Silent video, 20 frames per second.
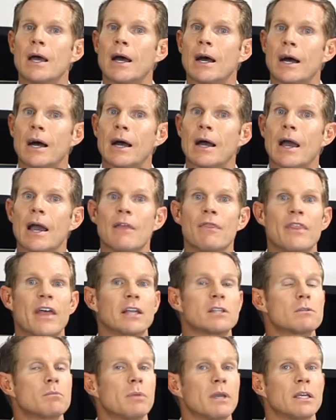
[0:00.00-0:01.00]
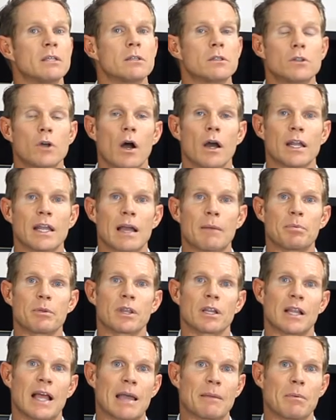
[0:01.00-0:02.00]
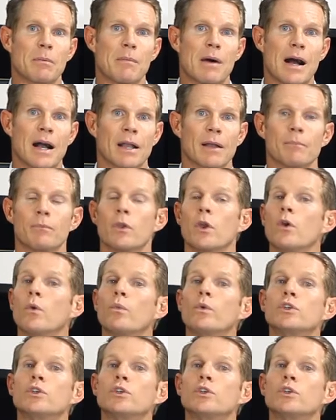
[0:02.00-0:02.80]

And that means a tightening up in the labour market,